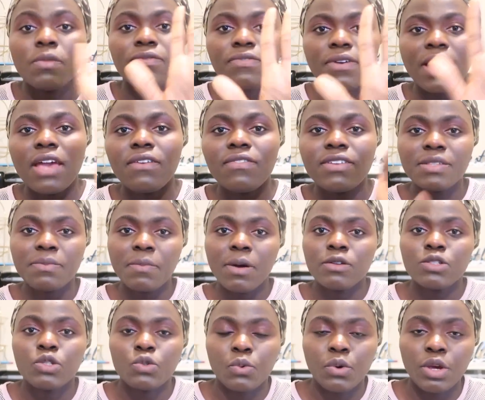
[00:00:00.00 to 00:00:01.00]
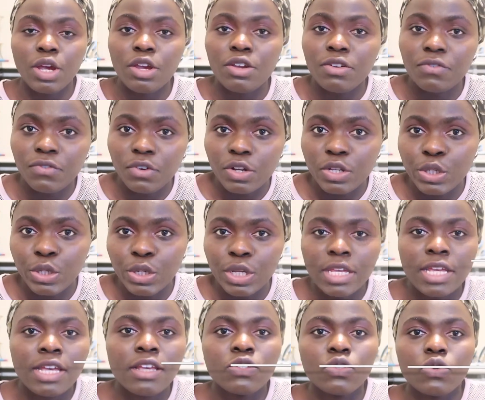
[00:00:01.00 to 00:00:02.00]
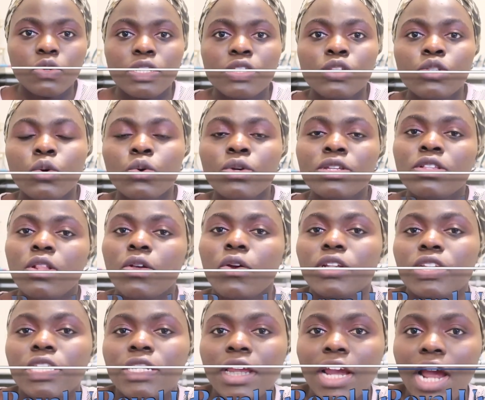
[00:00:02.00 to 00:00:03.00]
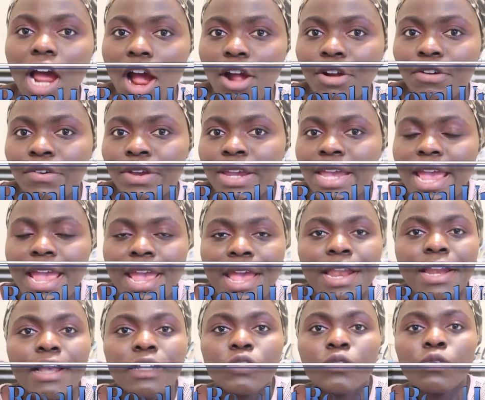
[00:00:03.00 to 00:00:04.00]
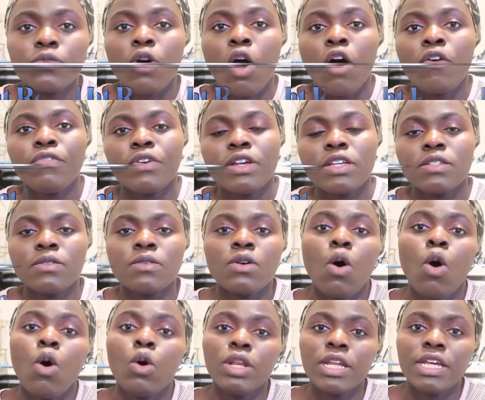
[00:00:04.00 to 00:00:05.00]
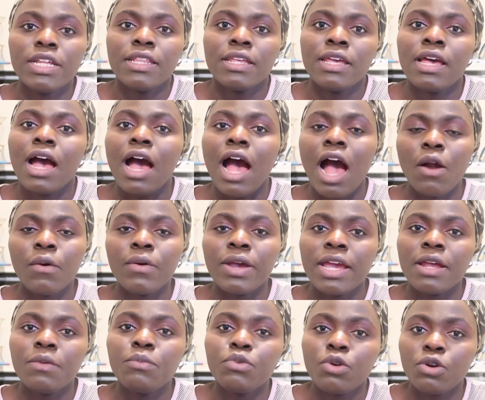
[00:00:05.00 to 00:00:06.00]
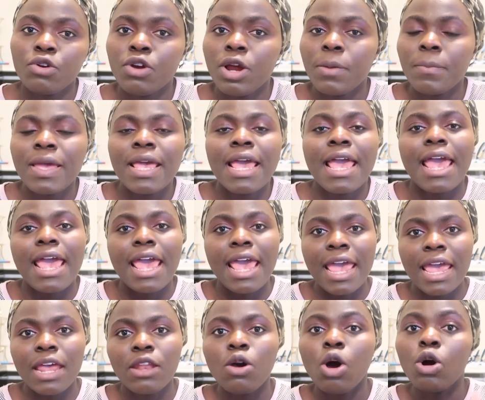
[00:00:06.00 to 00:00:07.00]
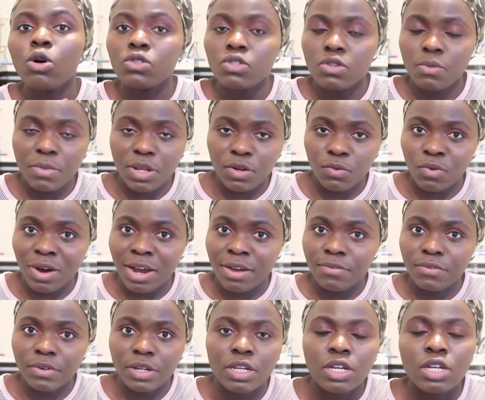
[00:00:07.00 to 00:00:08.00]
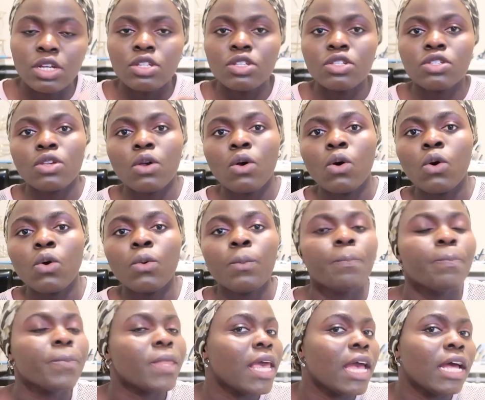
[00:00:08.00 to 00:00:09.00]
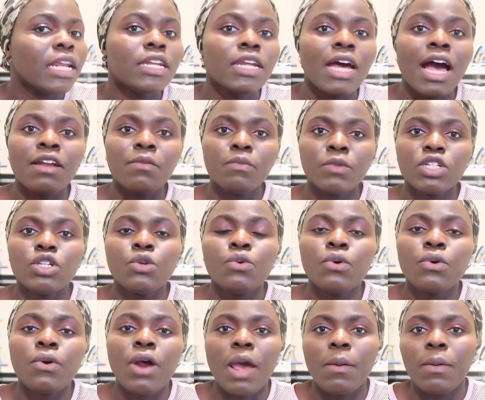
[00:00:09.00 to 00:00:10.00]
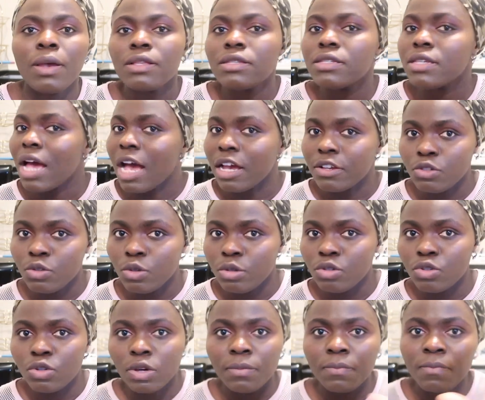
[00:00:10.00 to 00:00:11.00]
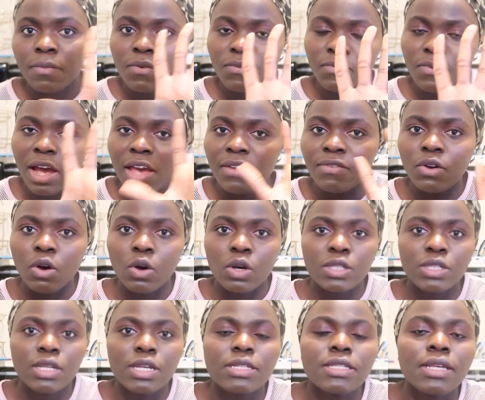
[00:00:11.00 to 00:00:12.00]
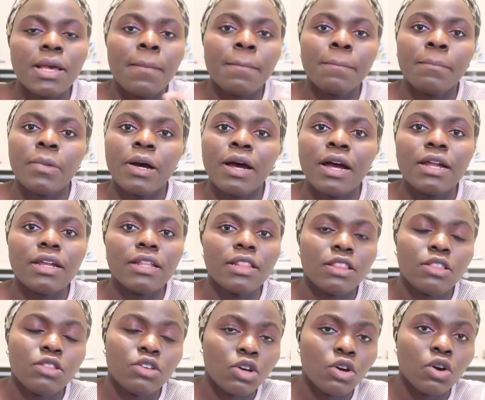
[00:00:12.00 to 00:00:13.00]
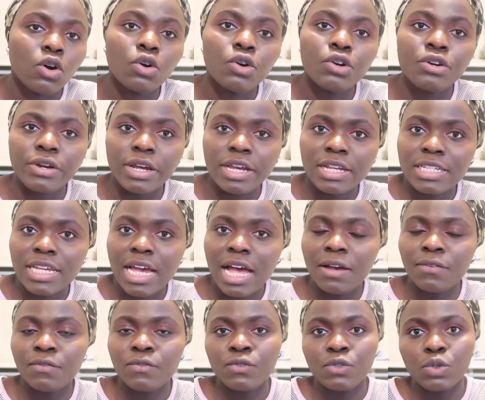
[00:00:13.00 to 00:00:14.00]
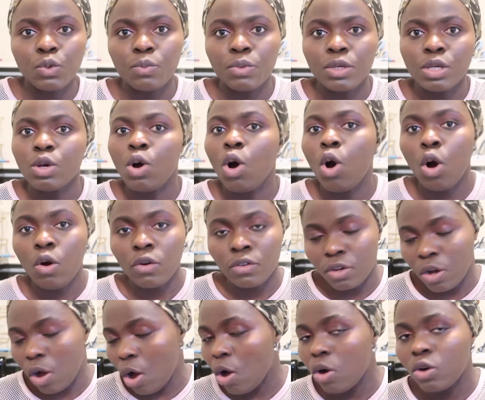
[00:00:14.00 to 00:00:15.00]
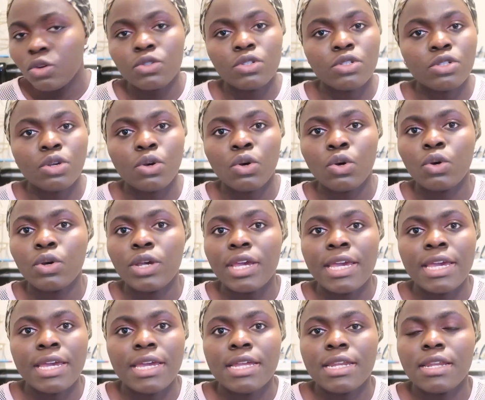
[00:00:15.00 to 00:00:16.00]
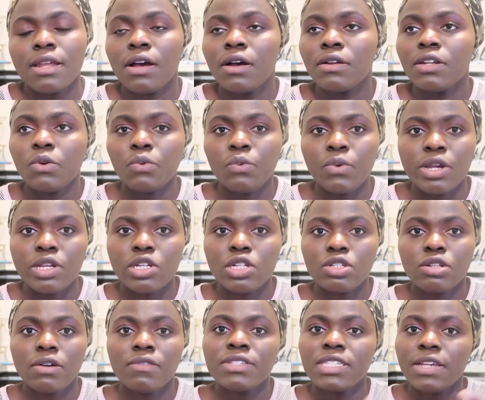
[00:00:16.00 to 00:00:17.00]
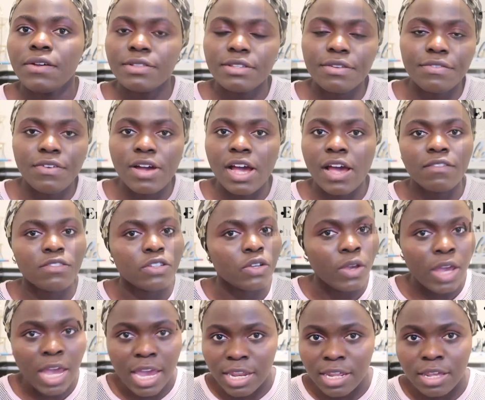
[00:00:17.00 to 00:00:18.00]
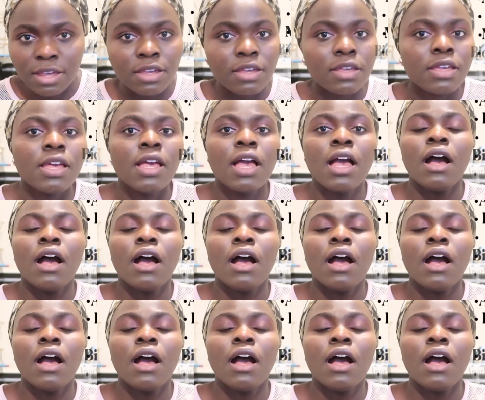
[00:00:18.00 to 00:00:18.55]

number five is Mount Royal University. So this school is located in Calgary and it offers only the RN program and also midwifery. So the admission requirements as usual five courses but your grades have to be also in uh, the ranges of 75 to 80